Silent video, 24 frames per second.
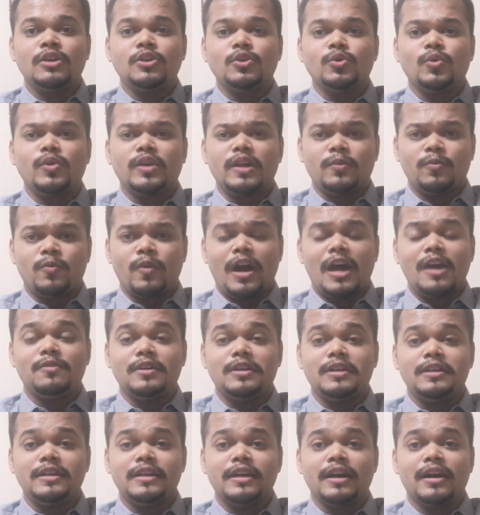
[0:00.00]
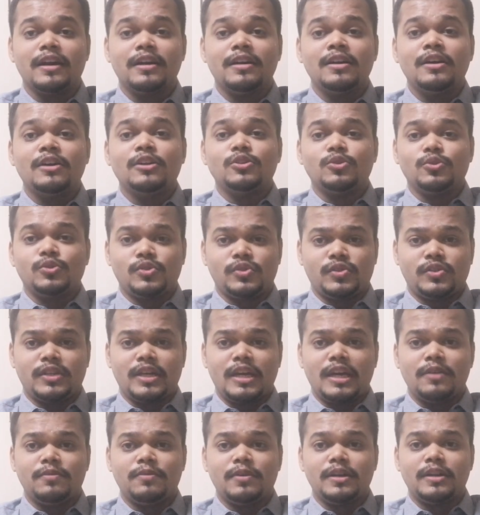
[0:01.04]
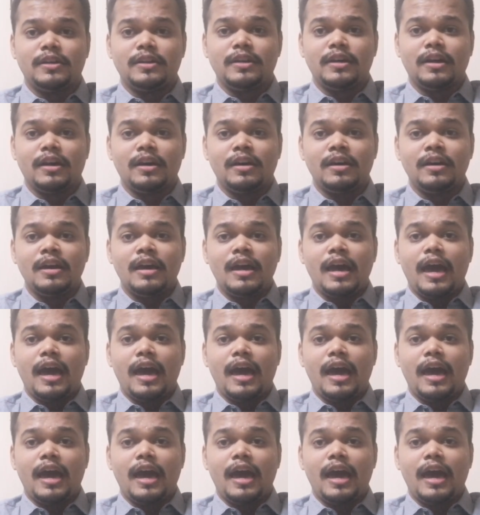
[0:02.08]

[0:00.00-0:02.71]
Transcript: to revive India, to save India.